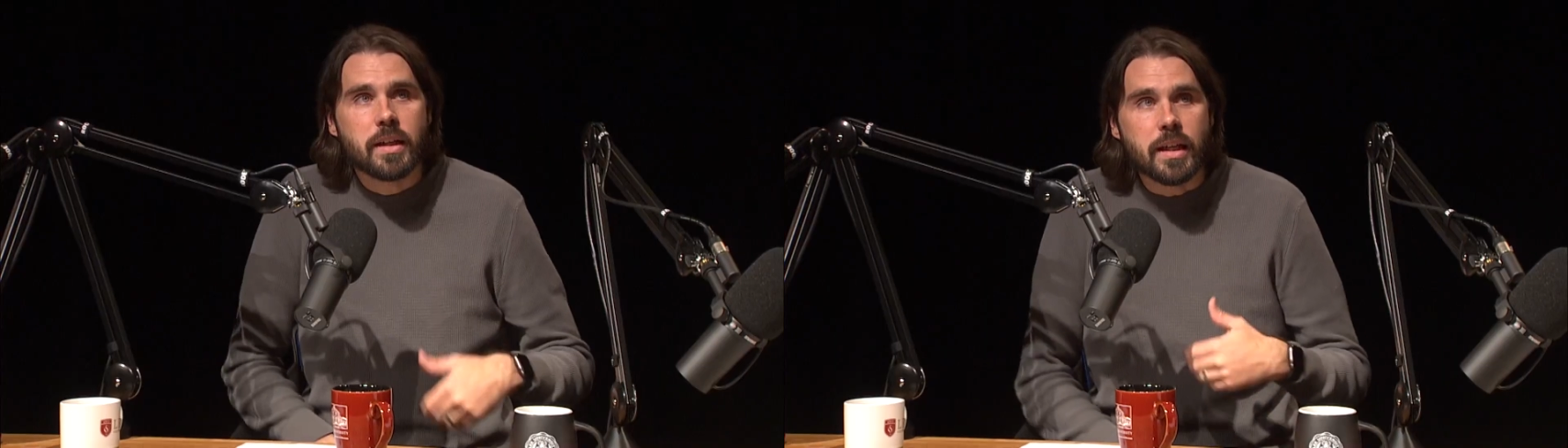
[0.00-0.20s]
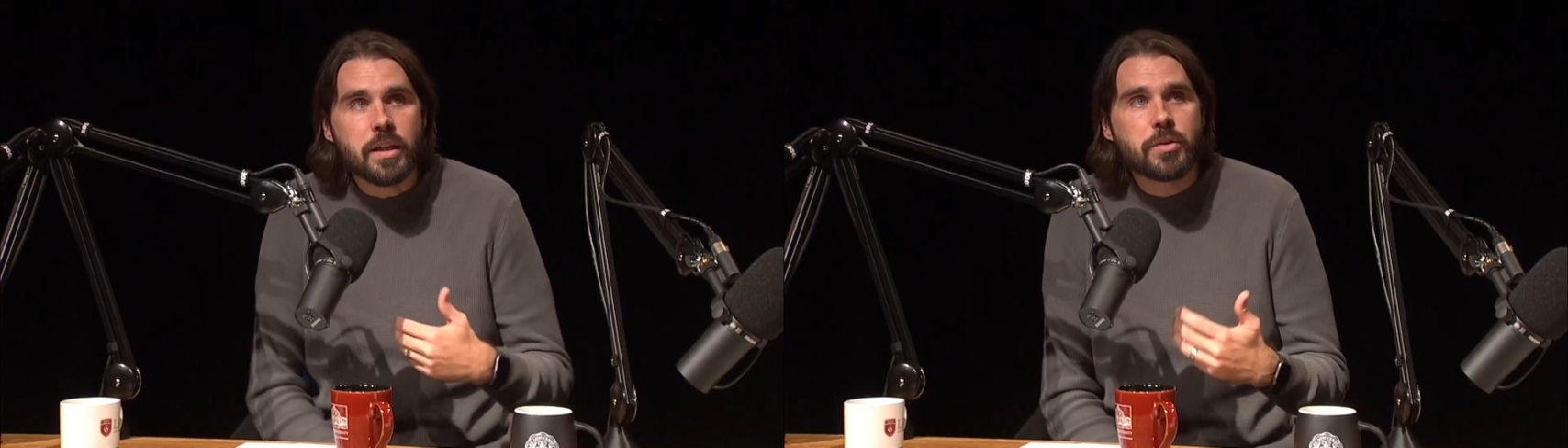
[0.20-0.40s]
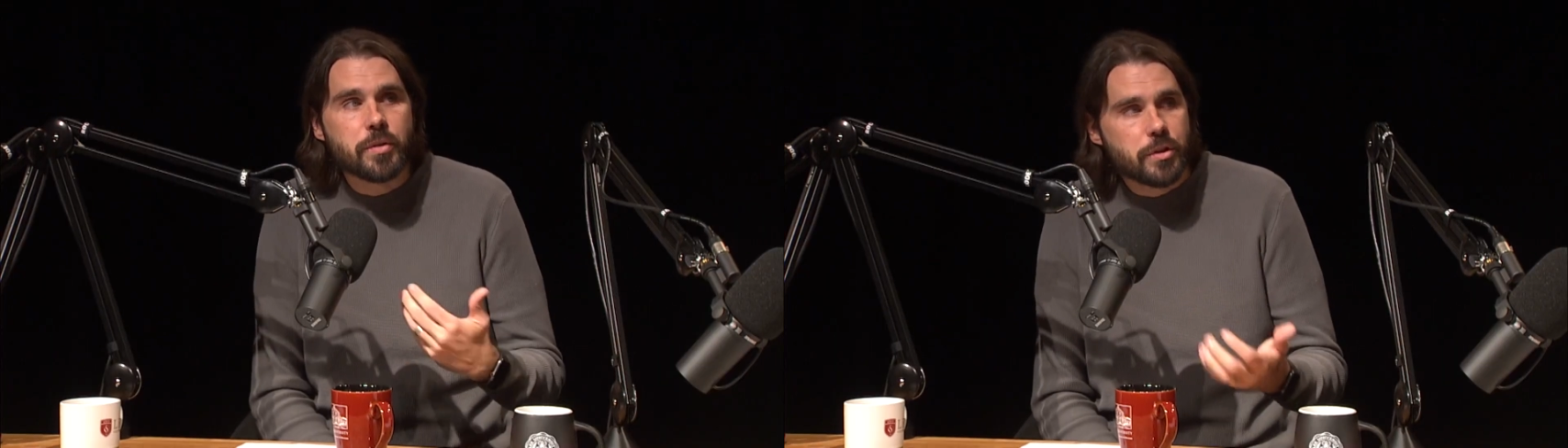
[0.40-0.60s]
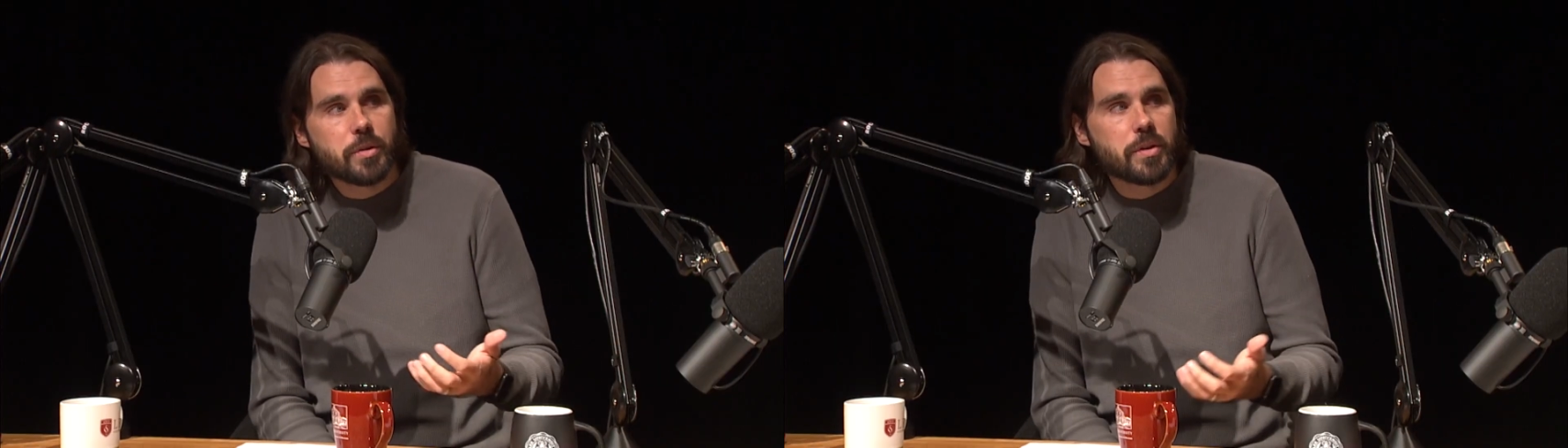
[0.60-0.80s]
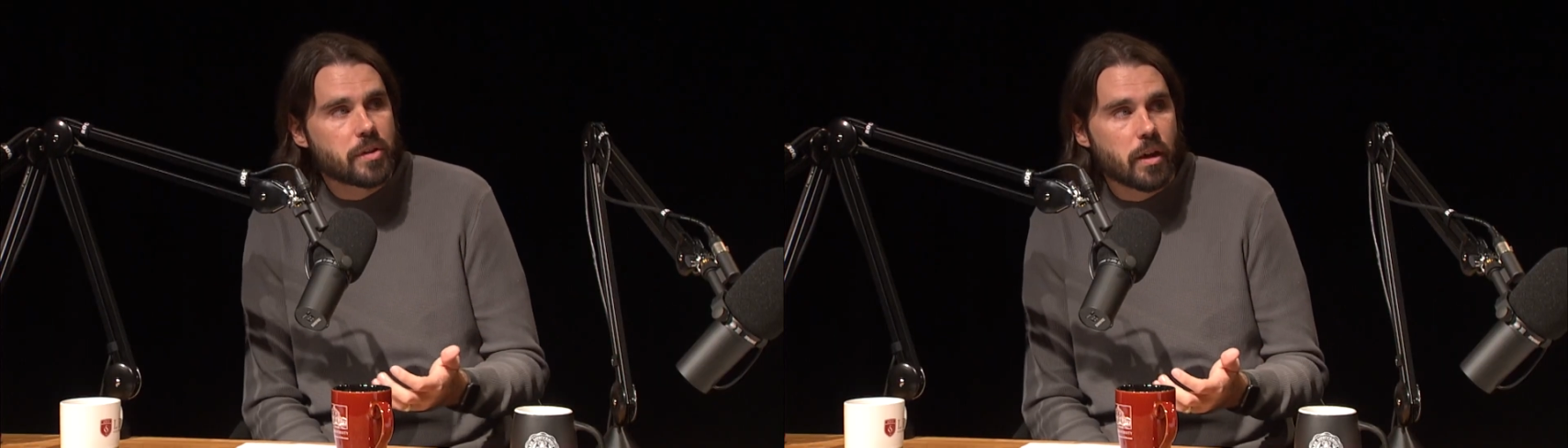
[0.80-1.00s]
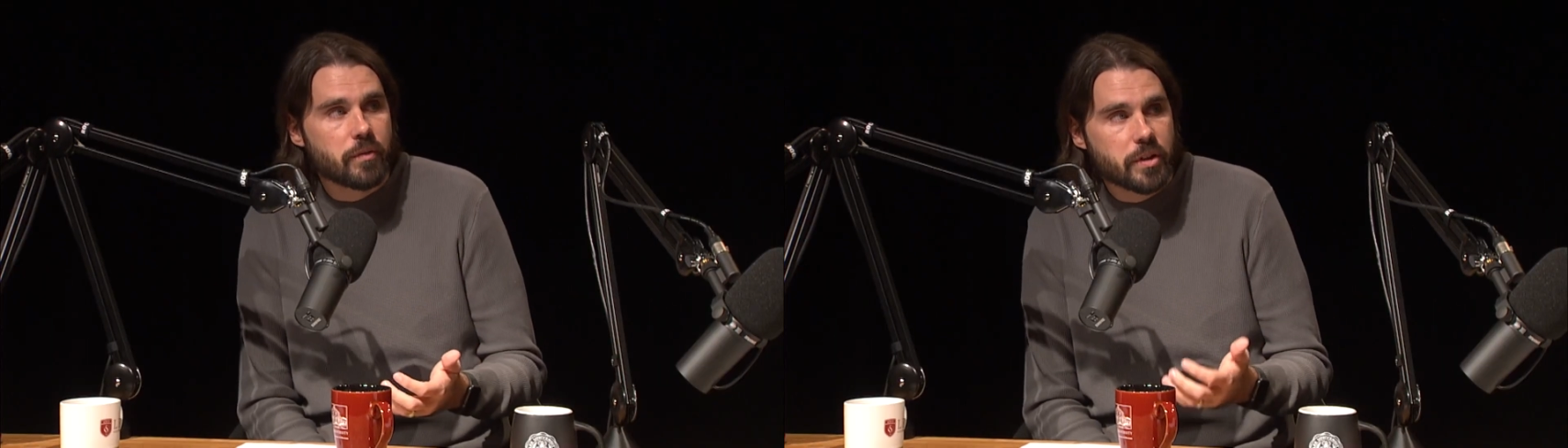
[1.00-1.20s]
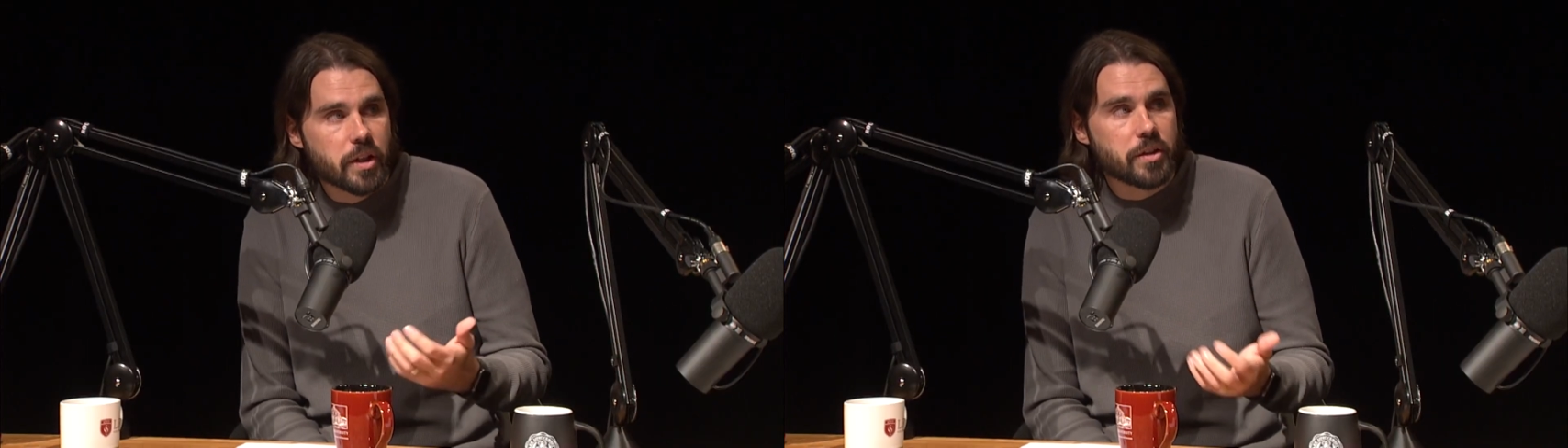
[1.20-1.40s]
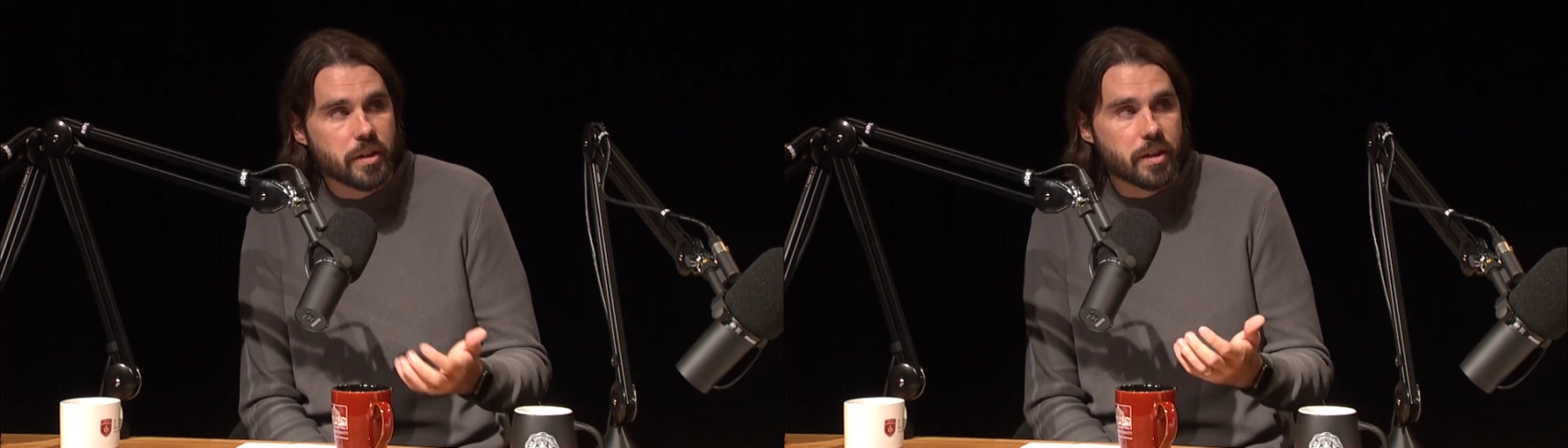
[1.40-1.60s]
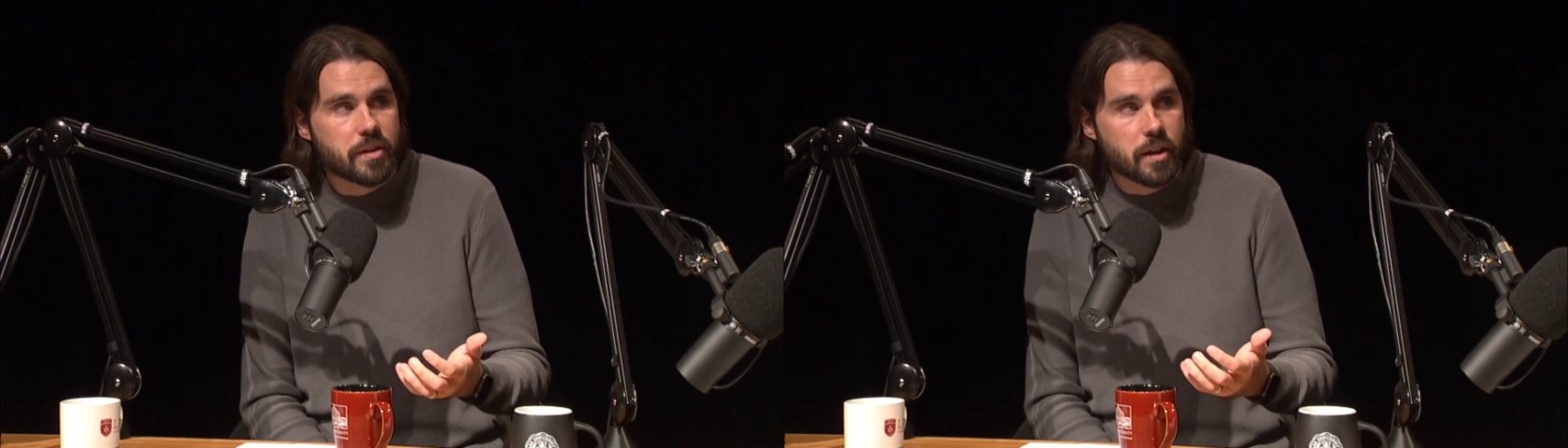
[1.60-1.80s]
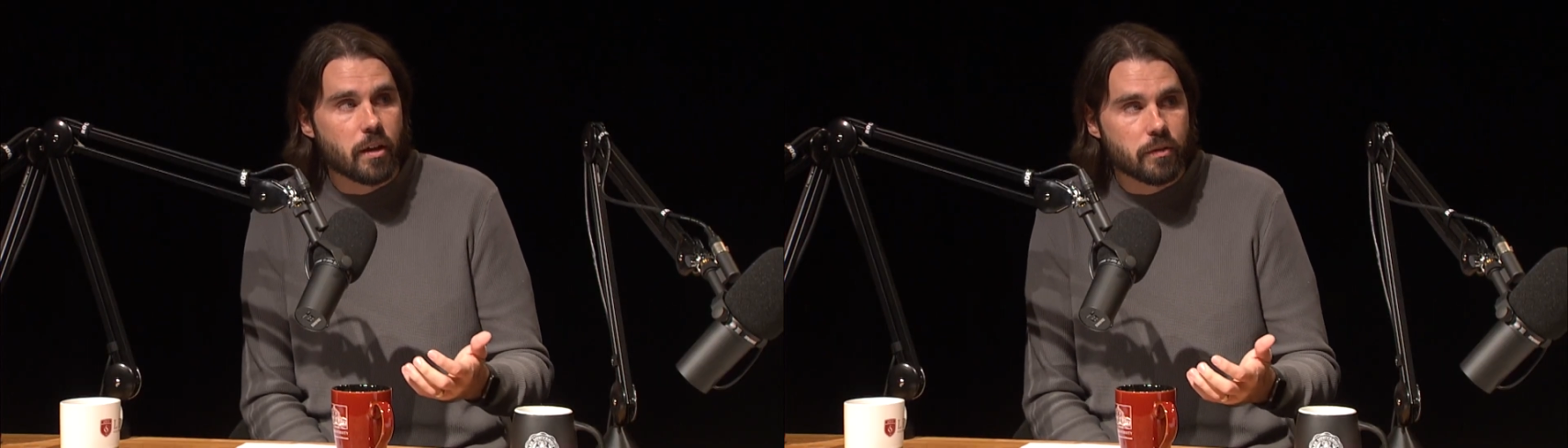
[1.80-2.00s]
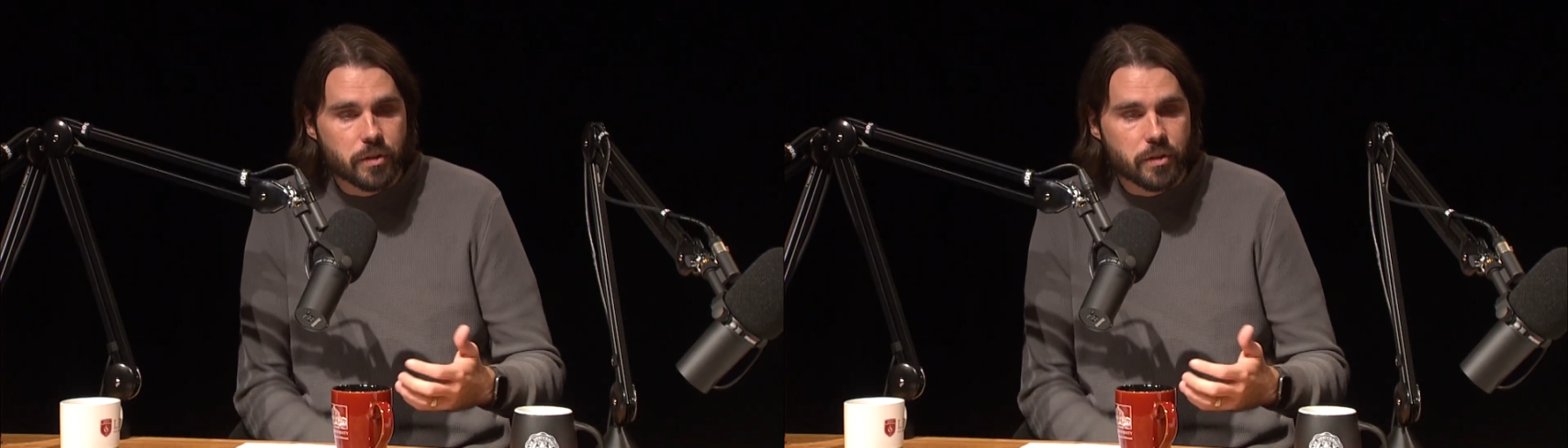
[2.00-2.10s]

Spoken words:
an intra-Jewish conversation itself.